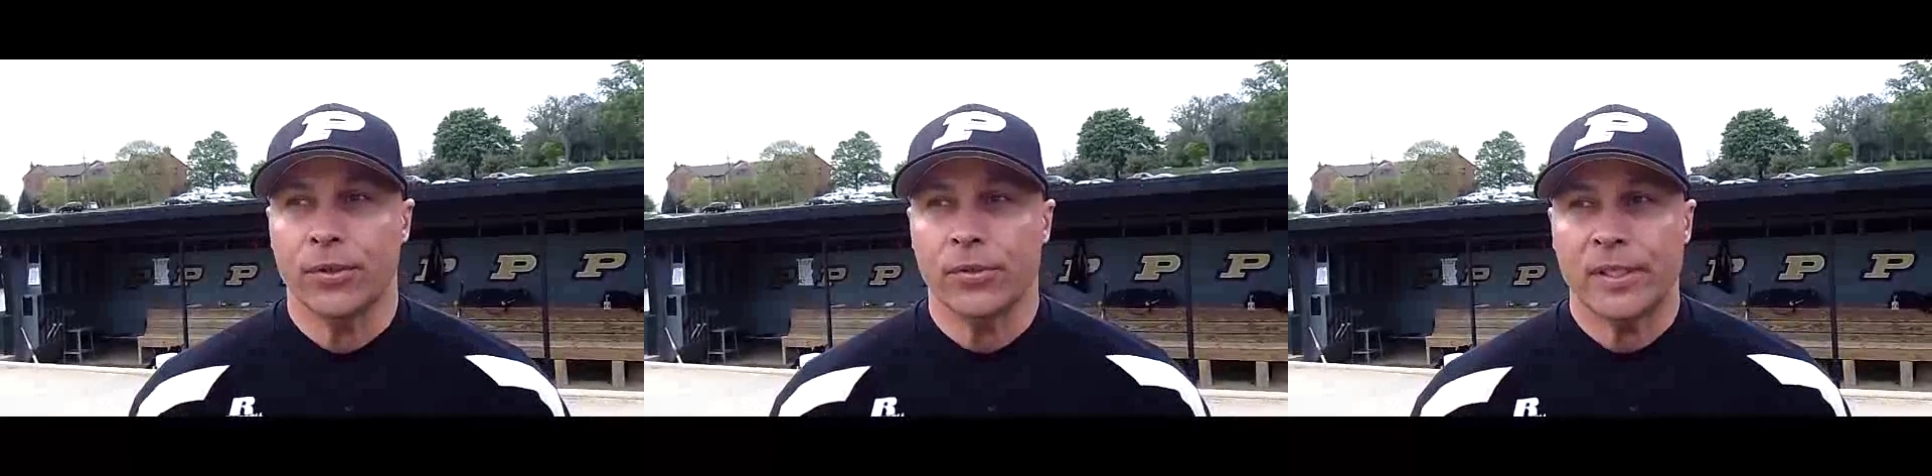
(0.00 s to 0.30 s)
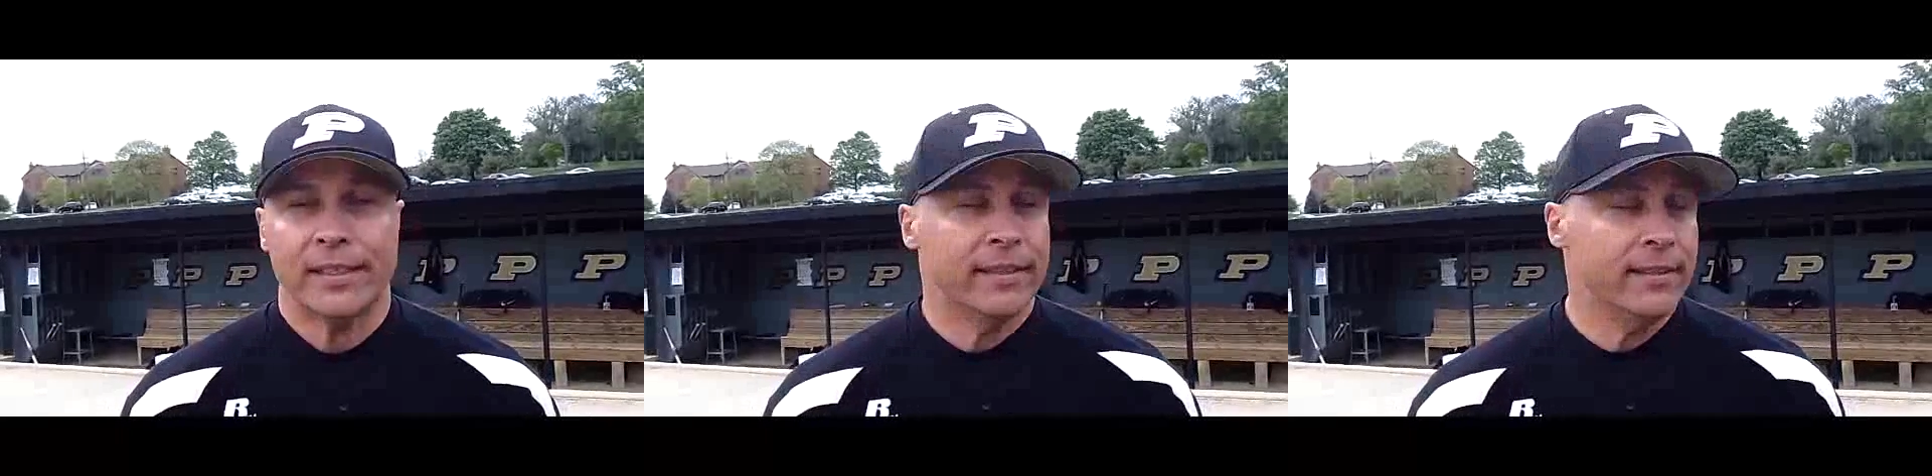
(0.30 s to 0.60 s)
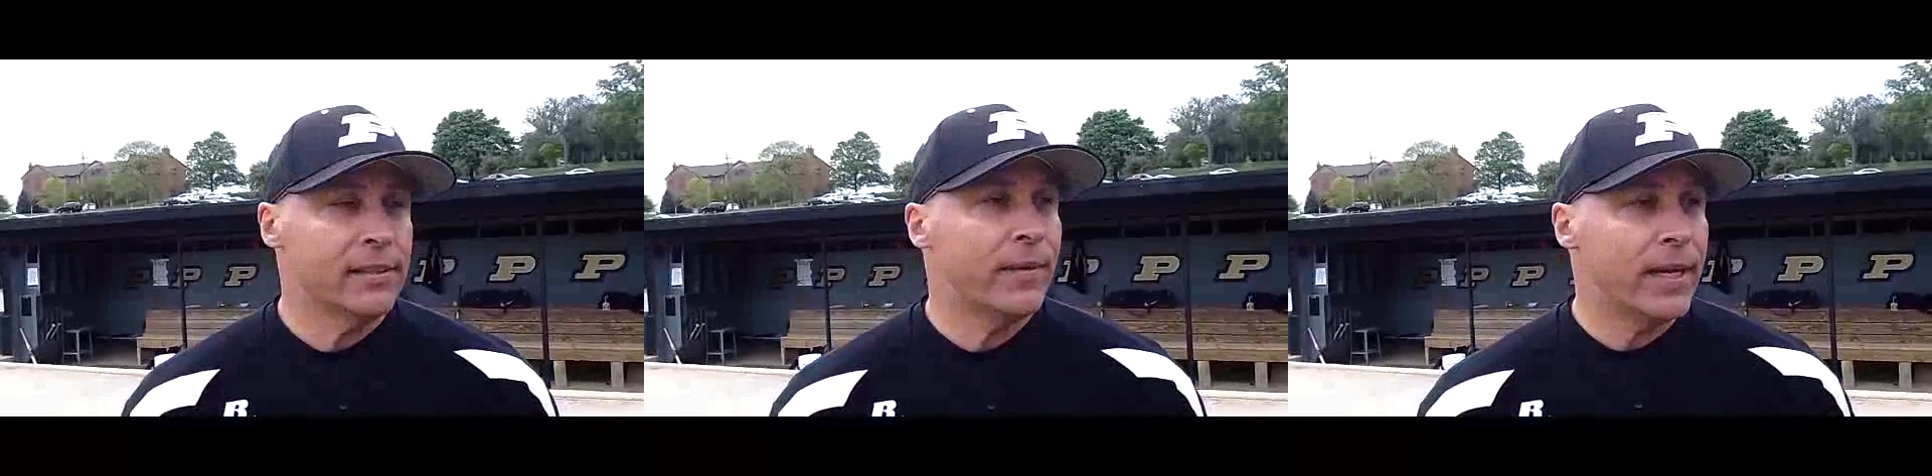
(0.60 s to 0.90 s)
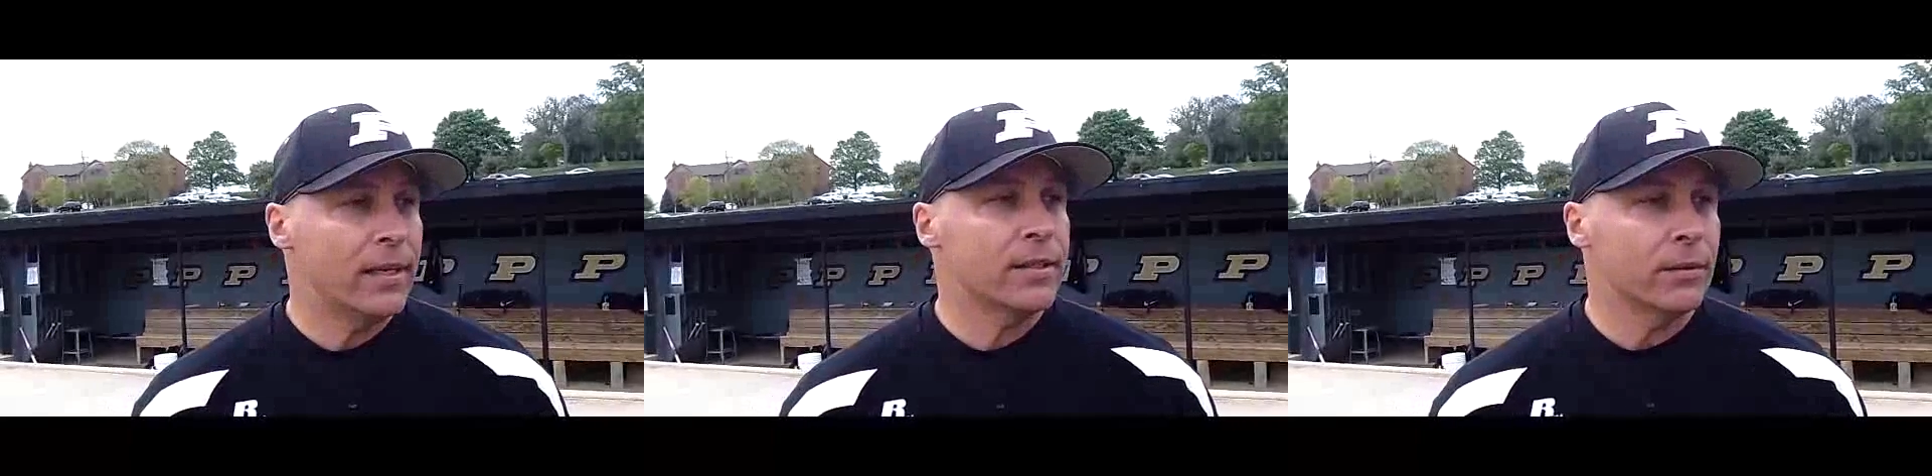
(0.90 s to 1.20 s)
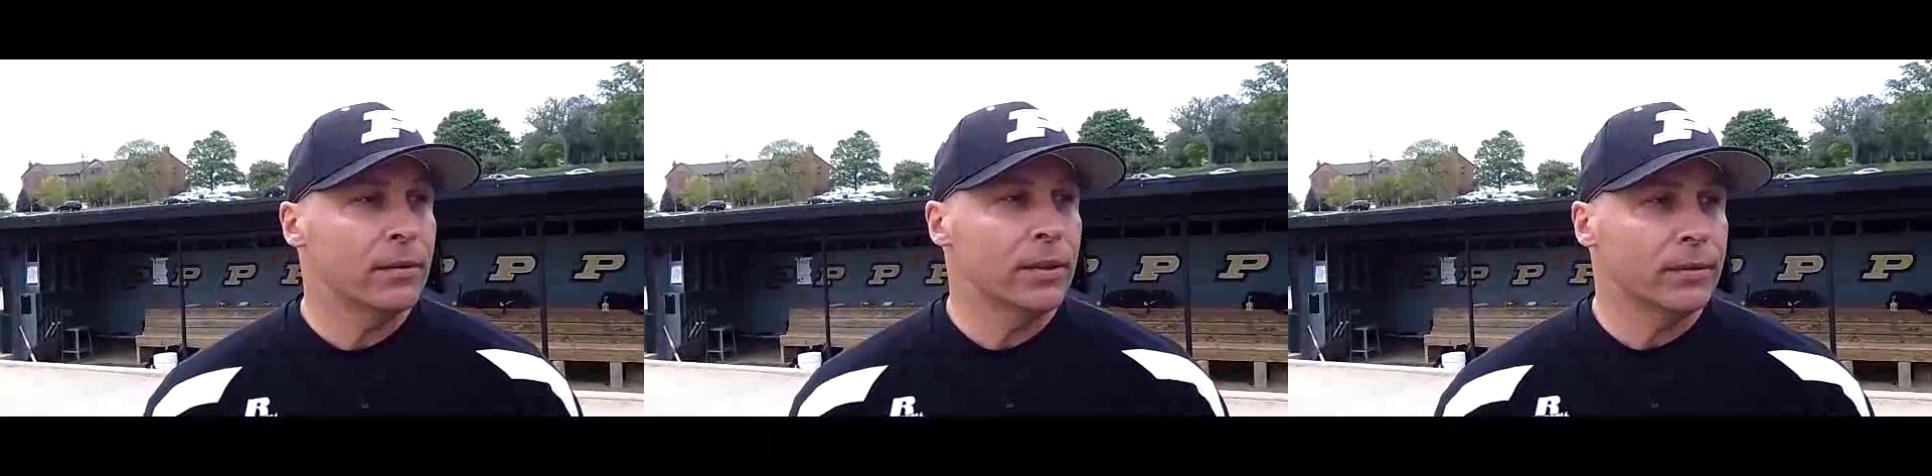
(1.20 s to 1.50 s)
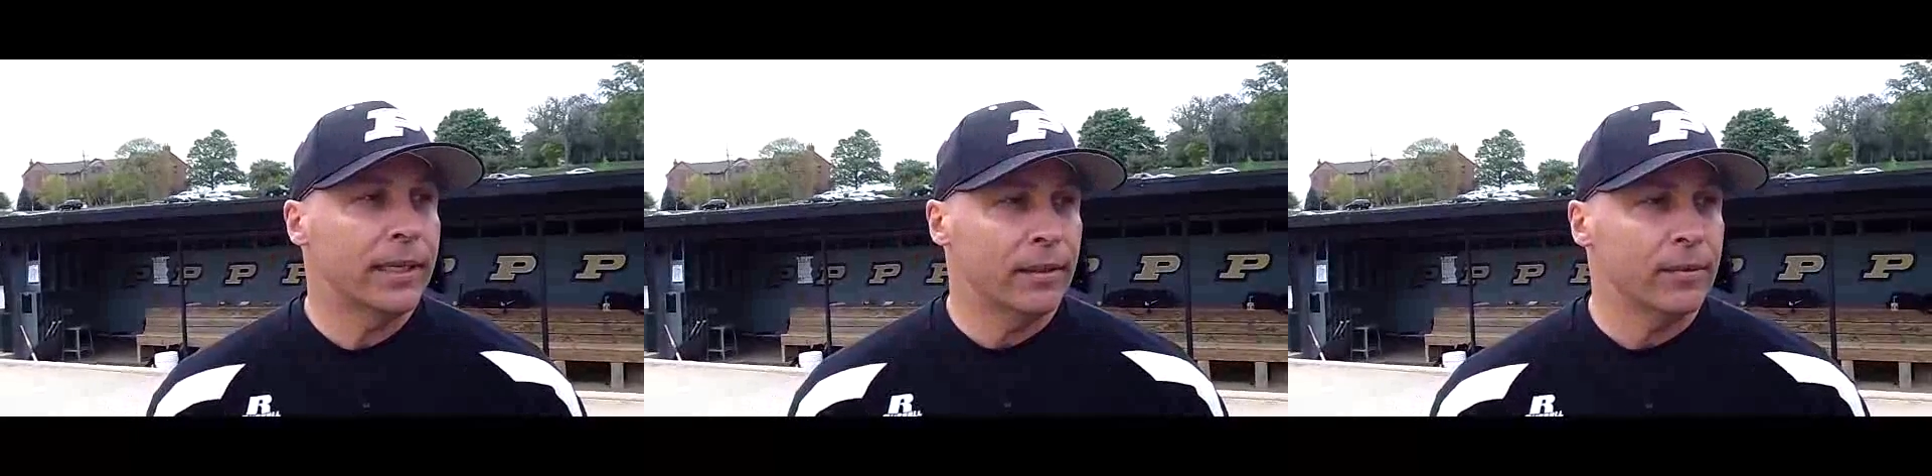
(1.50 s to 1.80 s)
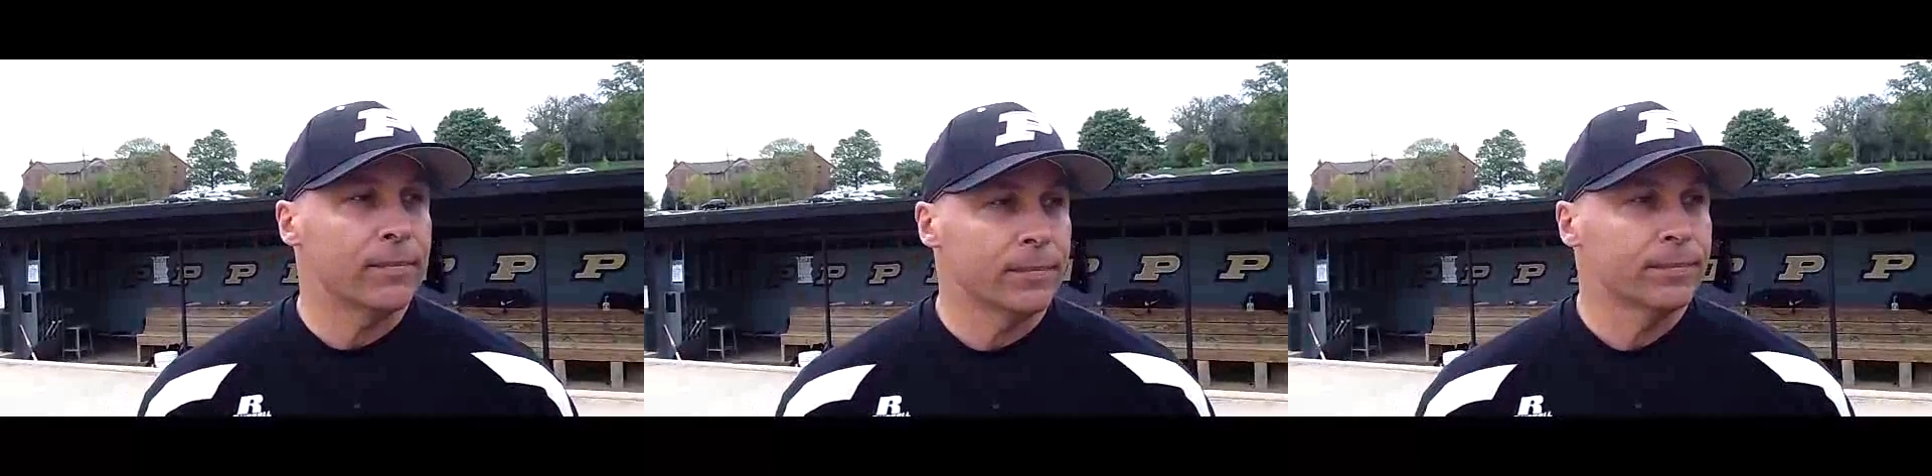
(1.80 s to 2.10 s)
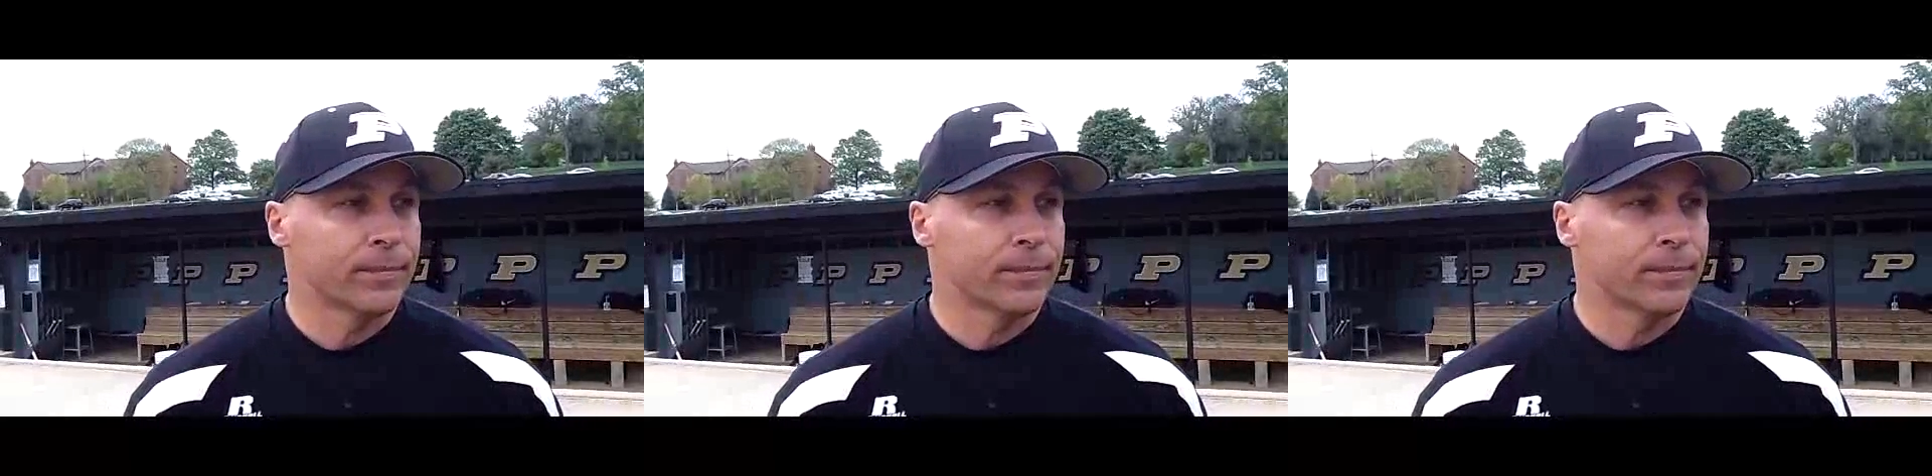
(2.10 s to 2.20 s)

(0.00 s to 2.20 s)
used that to his advantage, no doubt.